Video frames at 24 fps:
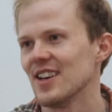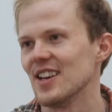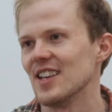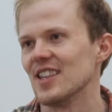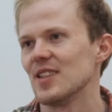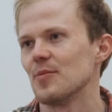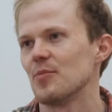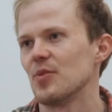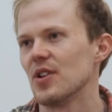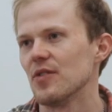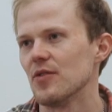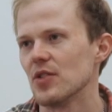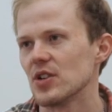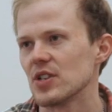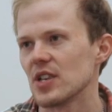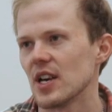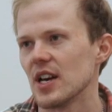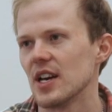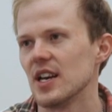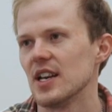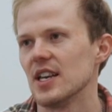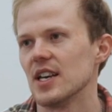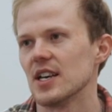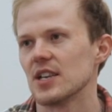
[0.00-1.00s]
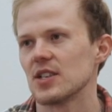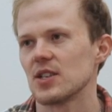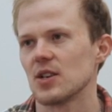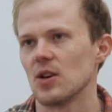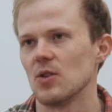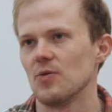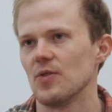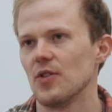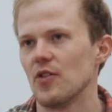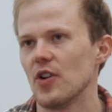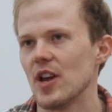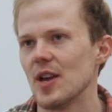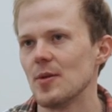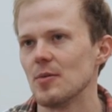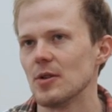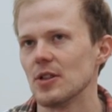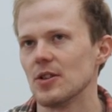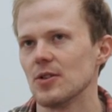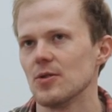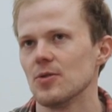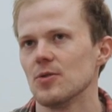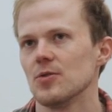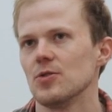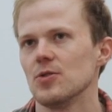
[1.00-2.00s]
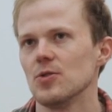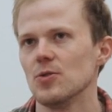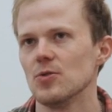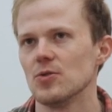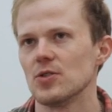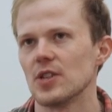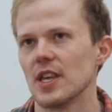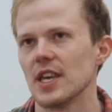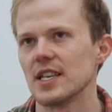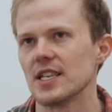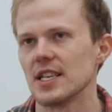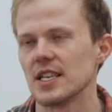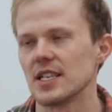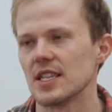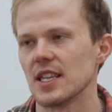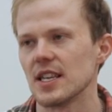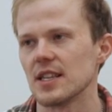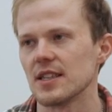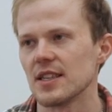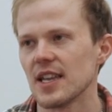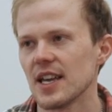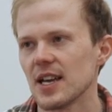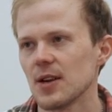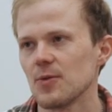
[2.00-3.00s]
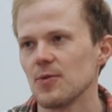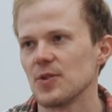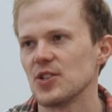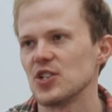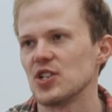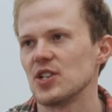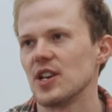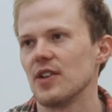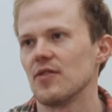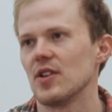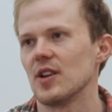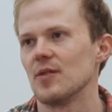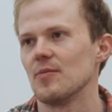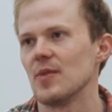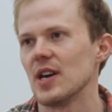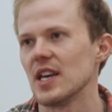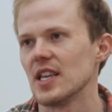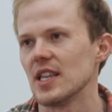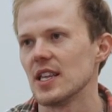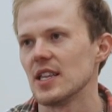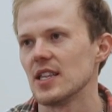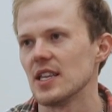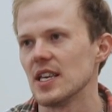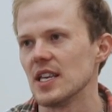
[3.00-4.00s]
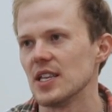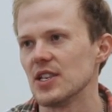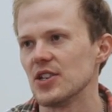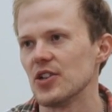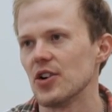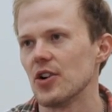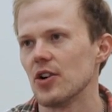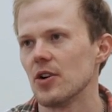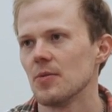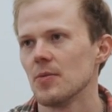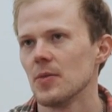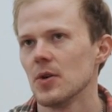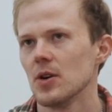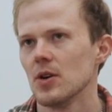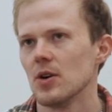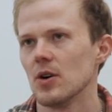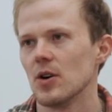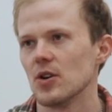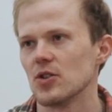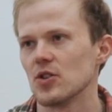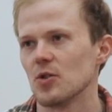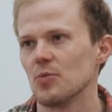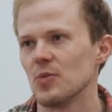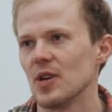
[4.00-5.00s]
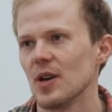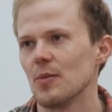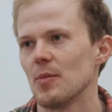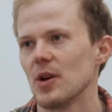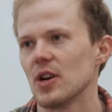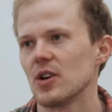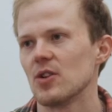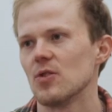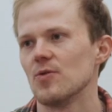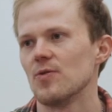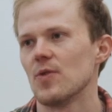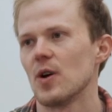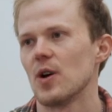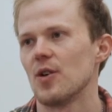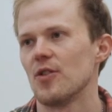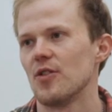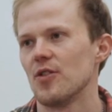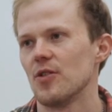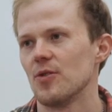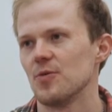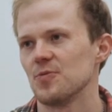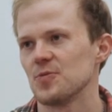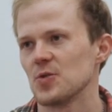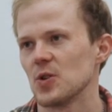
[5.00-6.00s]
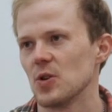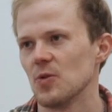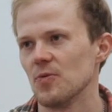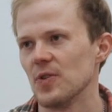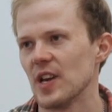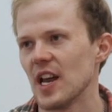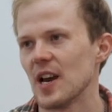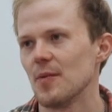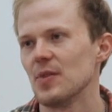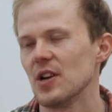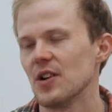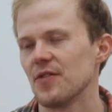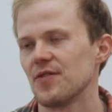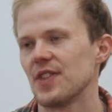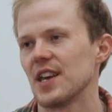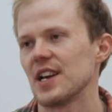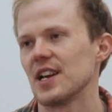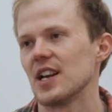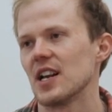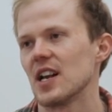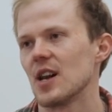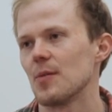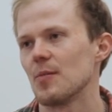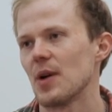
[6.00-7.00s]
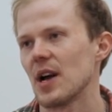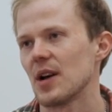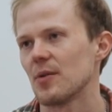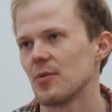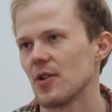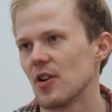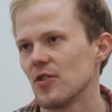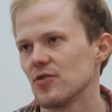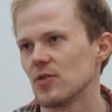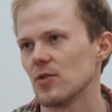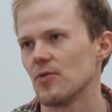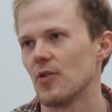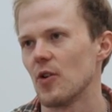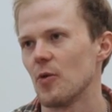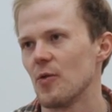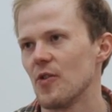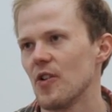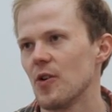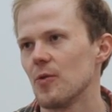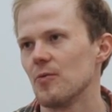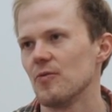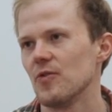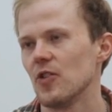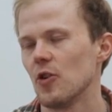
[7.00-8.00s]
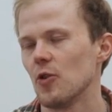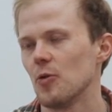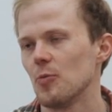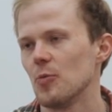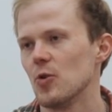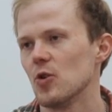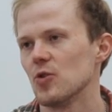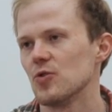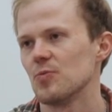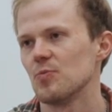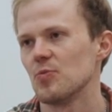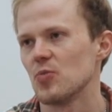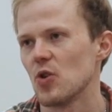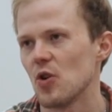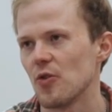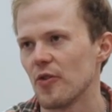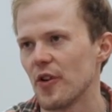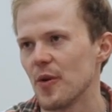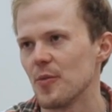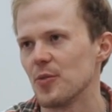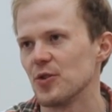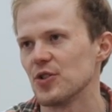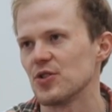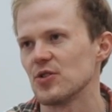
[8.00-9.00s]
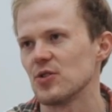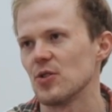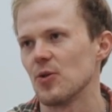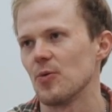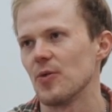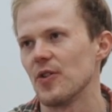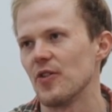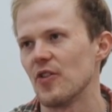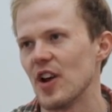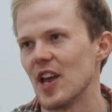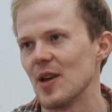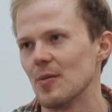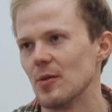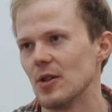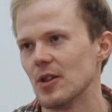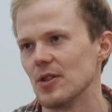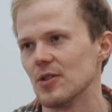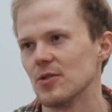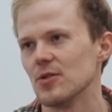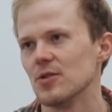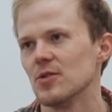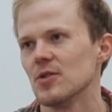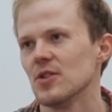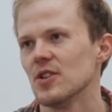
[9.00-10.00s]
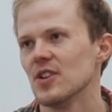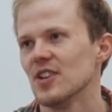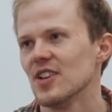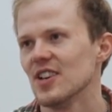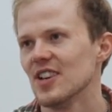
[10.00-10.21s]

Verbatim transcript: in the previous idea. So we were able to use the existing tech, which definitely made it easier. Also, me and my co-founder, so we had a bit of technical background. So we were, we were both programmers, so we were able to